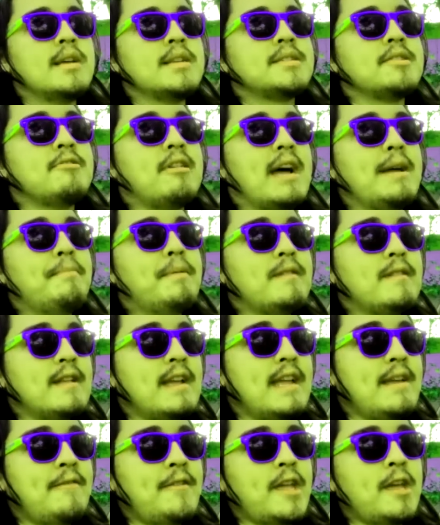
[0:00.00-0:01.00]
So I
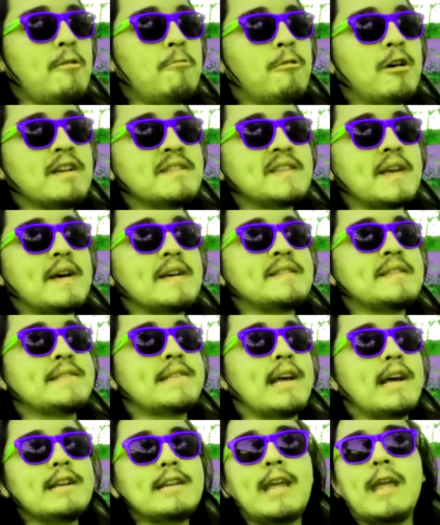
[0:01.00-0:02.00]
believe it was a
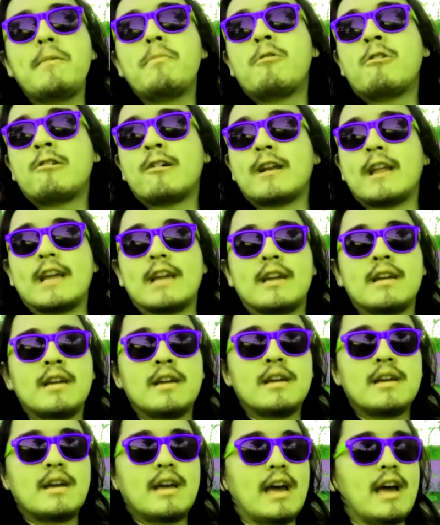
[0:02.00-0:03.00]
Sunday morning
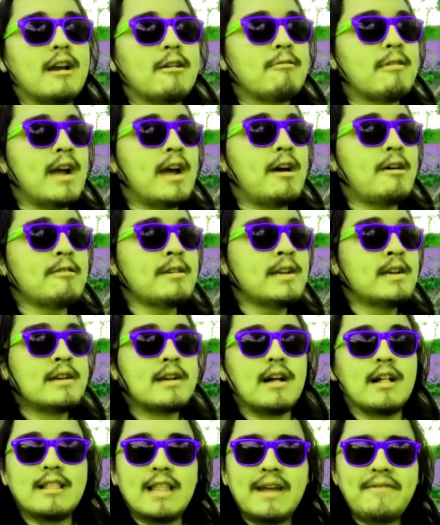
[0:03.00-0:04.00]
at around
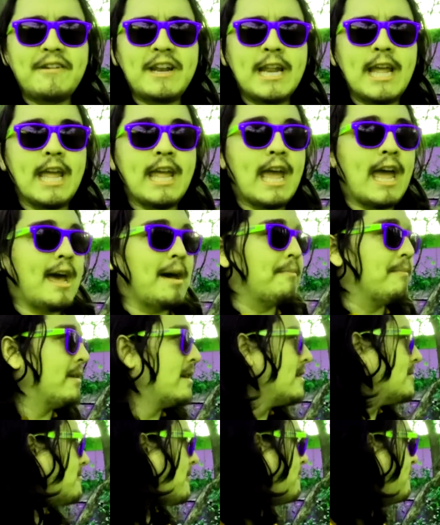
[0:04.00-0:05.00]
11 a.m.
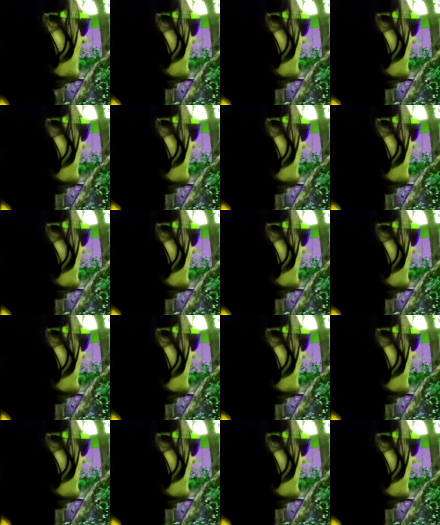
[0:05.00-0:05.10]
when